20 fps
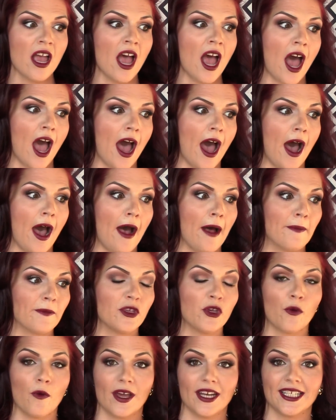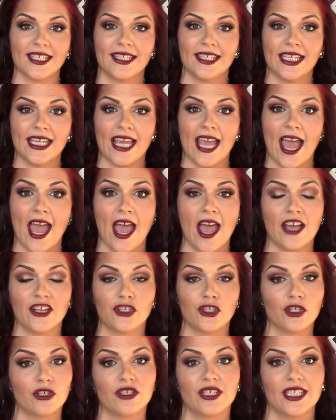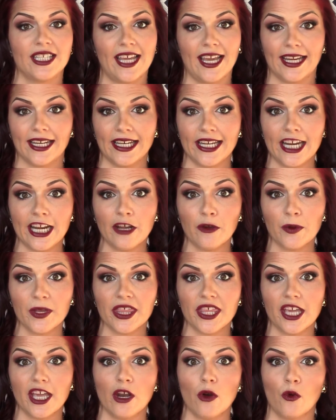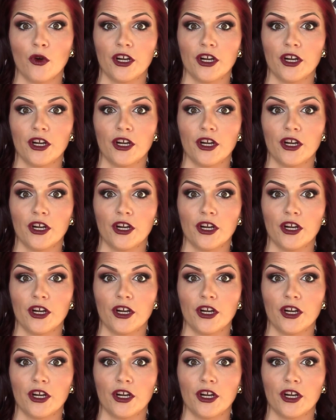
you want to see a certain technique with it,